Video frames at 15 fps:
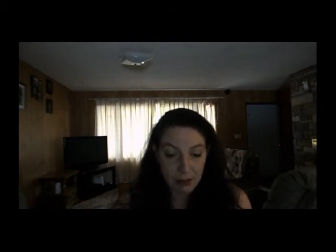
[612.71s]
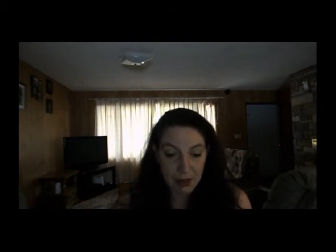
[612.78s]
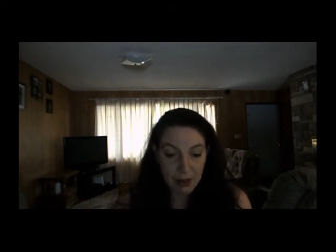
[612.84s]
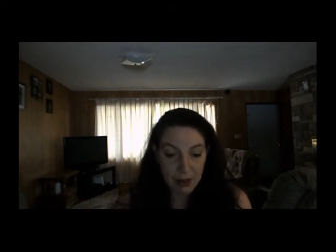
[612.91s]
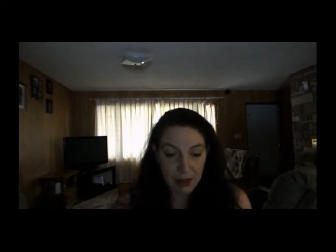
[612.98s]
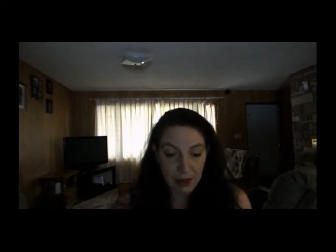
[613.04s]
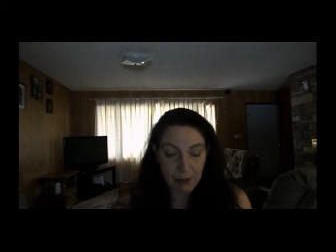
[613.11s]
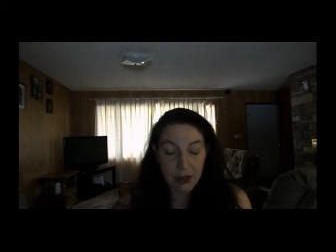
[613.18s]

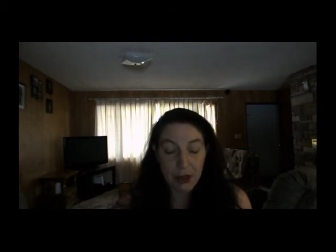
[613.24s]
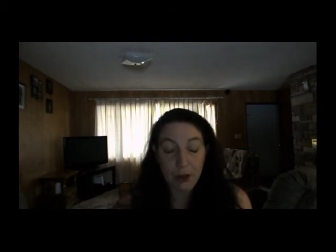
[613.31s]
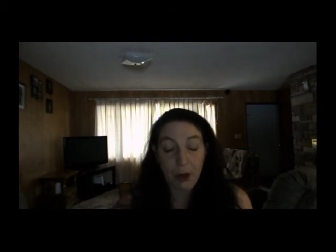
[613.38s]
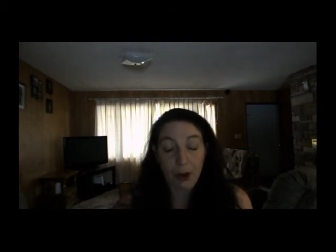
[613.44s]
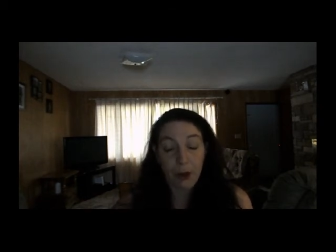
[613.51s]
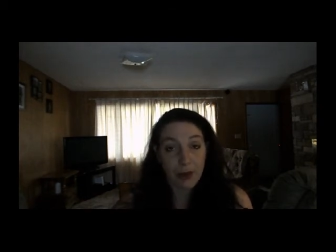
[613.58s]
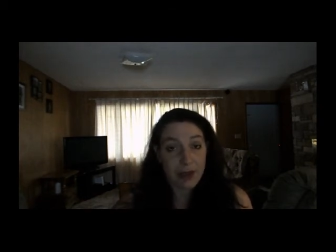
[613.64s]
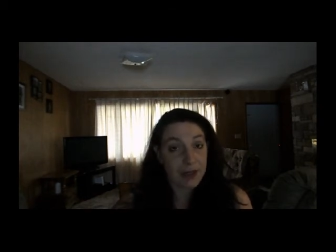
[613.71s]
But you
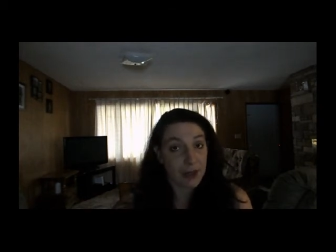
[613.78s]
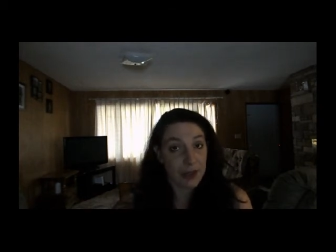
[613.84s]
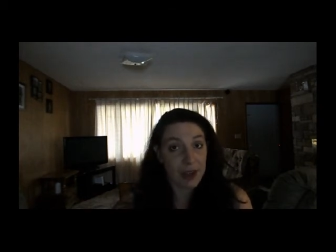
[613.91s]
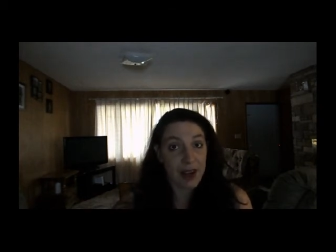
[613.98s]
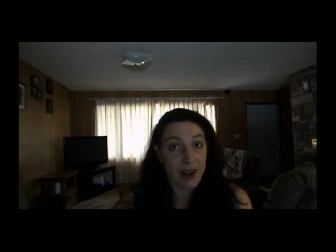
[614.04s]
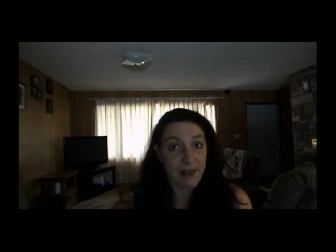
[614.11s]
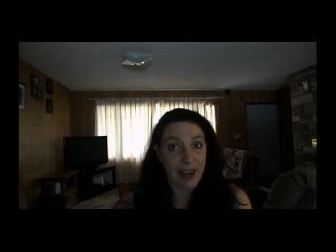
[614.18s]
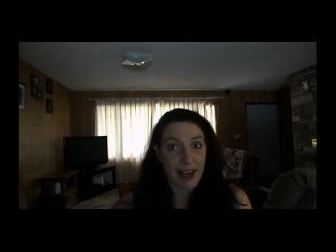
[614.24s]
are always going
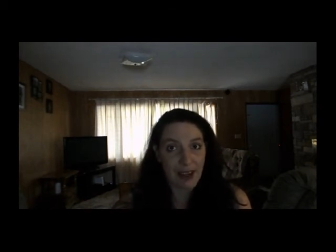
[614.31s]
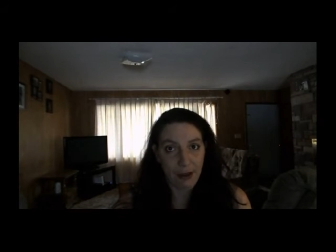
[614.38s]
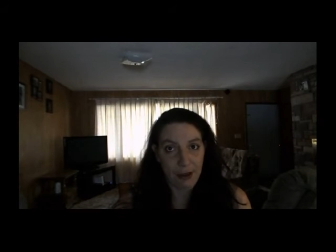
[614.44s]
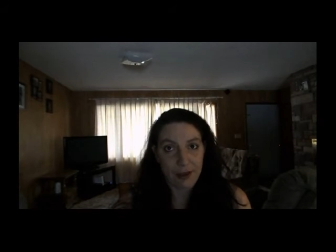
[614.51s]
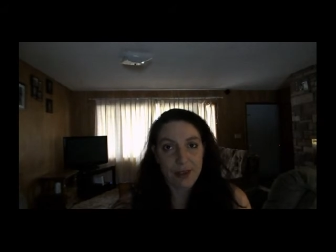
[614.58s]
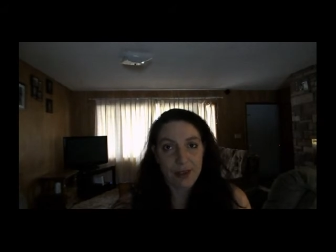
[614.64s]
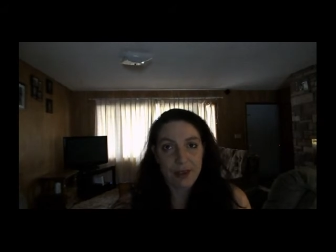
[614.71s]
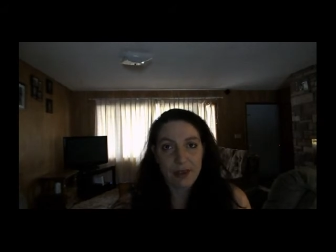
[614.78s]
to have
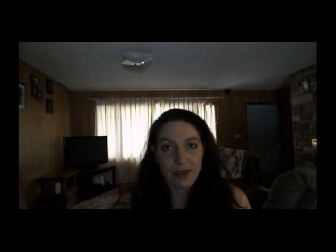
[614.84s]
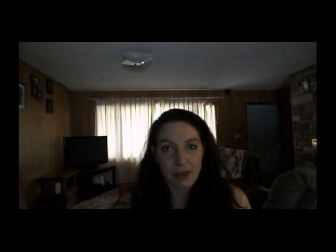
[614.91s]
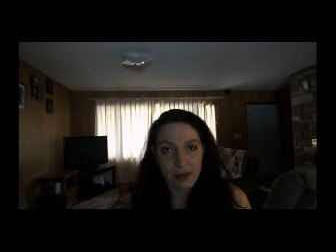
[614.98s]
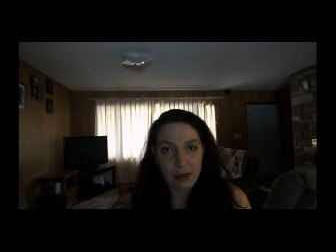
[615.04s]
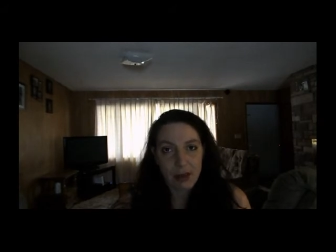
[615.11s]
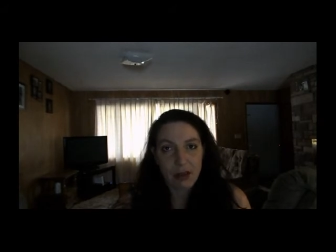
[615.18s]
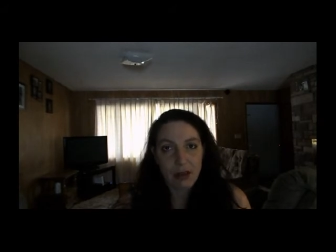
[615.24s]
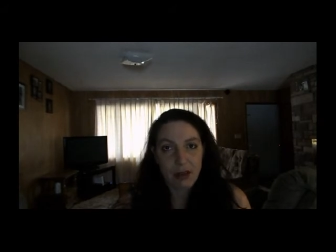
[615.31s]
haters
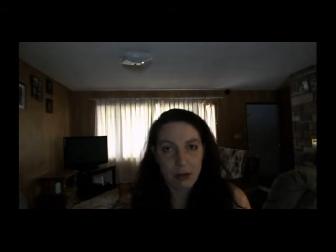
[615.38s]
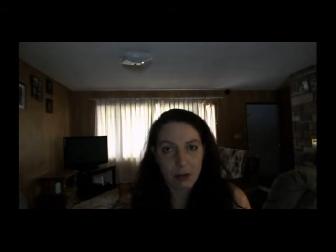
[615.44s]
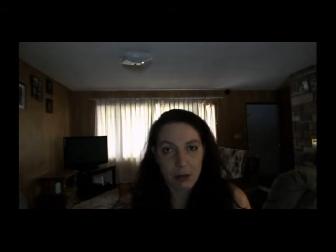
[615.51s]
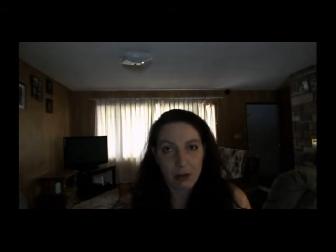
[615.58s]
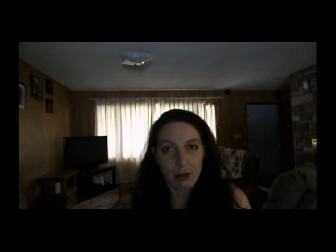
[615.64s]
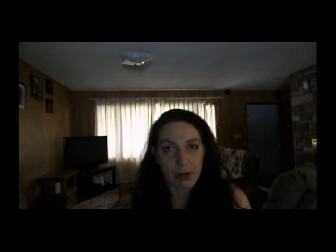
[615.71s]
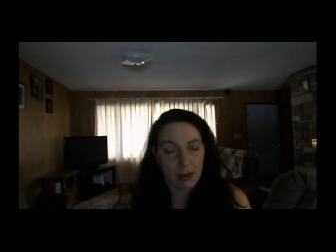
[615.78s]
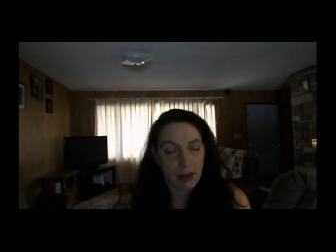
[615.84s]

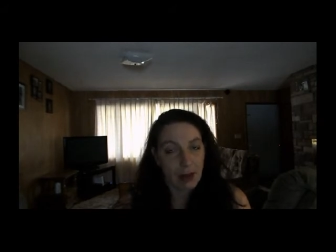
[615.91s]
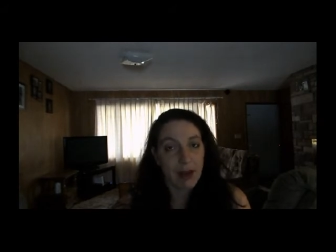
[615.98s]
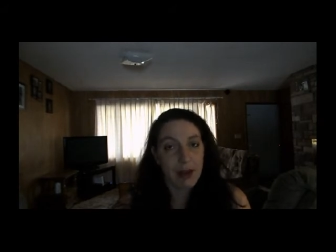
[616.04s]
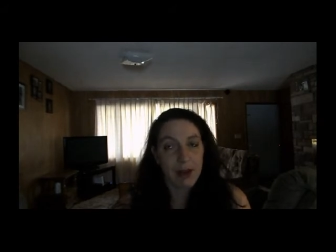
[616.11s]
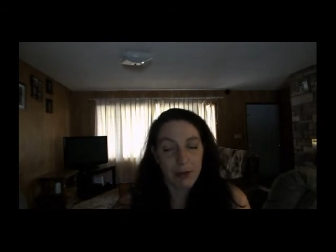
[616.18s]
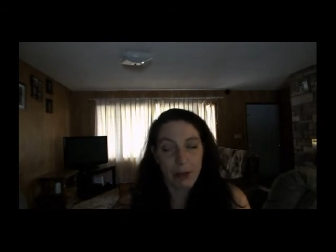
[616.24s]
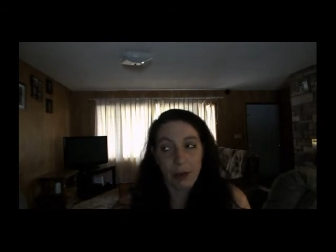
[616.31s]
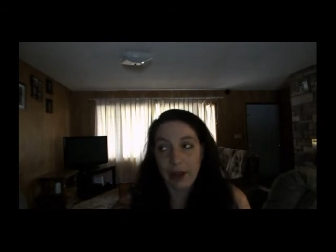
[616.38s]
who
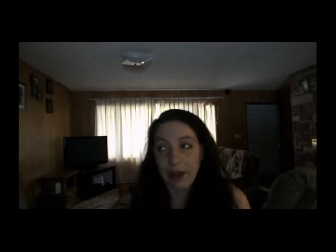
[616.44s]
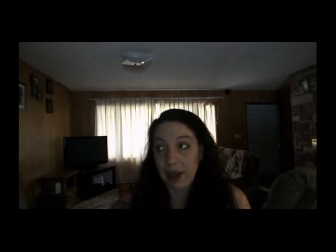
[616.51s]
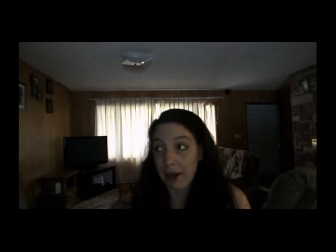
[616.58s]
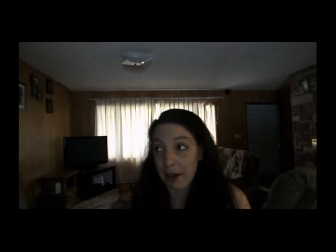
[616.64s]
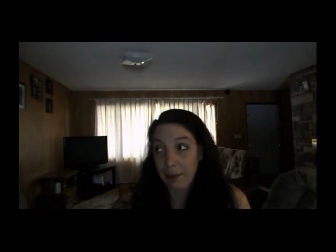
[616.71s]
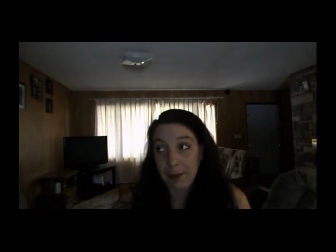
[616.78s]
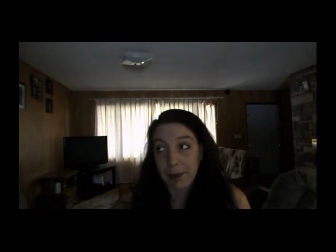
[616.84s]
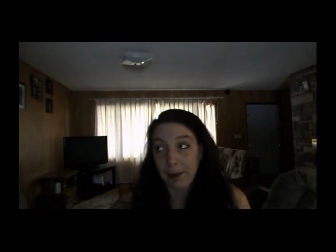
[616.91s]
will
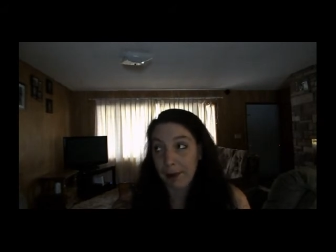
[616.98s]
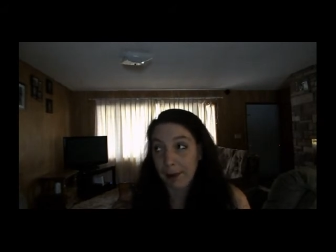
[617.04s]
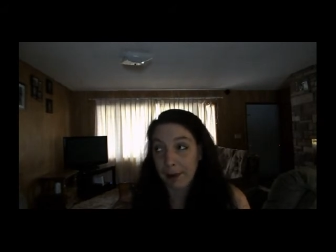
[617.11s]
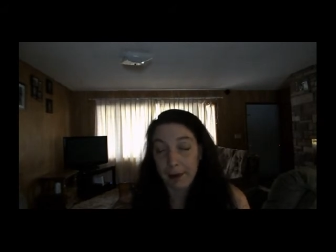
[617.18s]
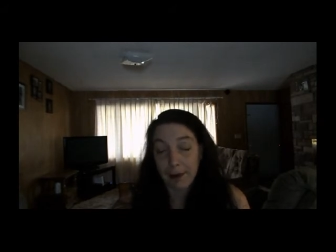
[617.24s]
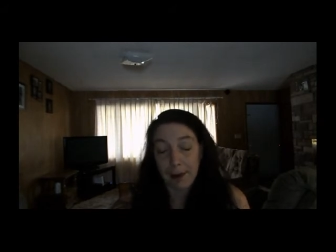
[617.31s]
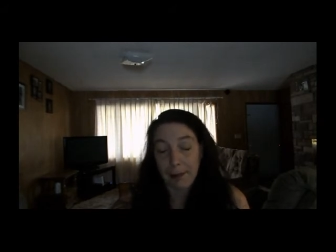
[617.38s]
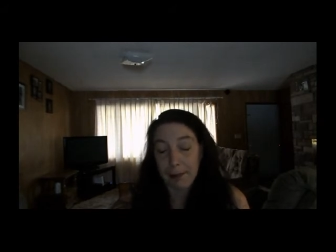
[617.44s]
hit up
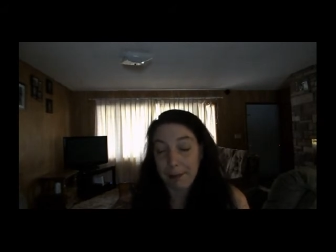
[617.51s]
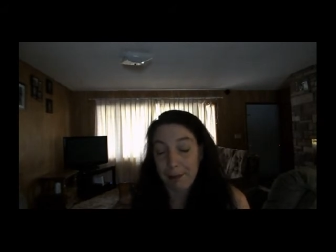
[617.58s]
your